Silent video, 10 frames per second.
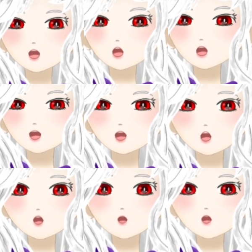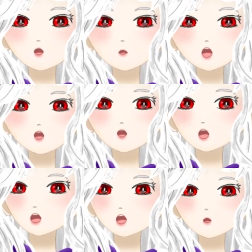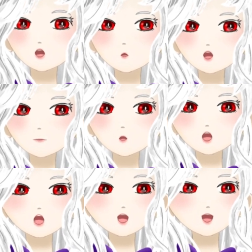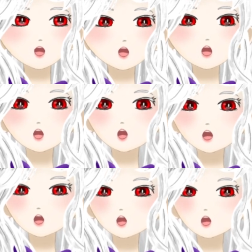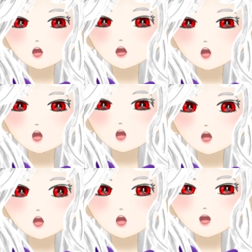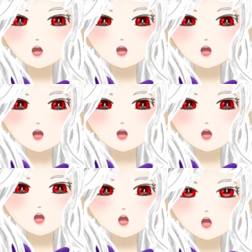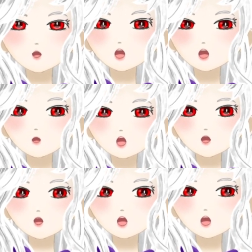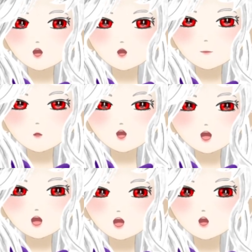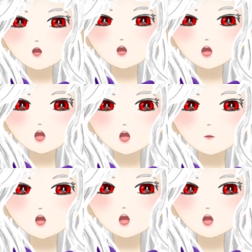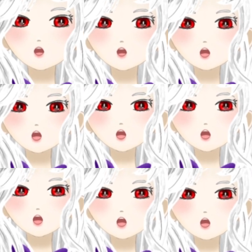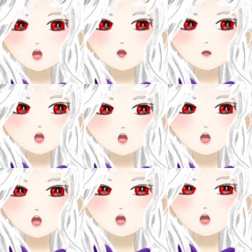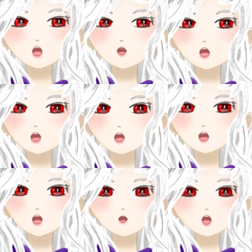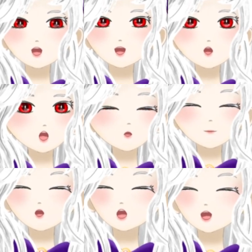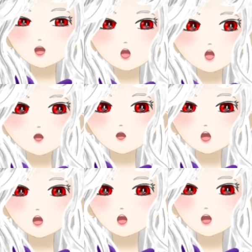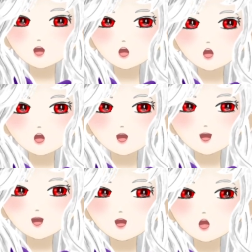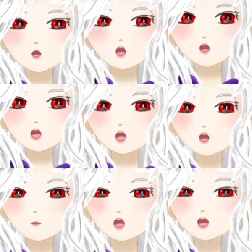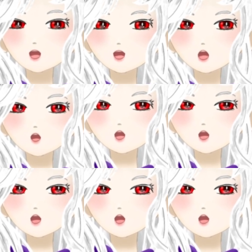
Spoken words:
He's the coolest one. But anyway, Wetboy69 only drinks coffee and soda, and that he uses the same excuse. Oh, there's water in the coffee, and I'll be like, Wetboy, I swear to Christ, you are gonna pass out.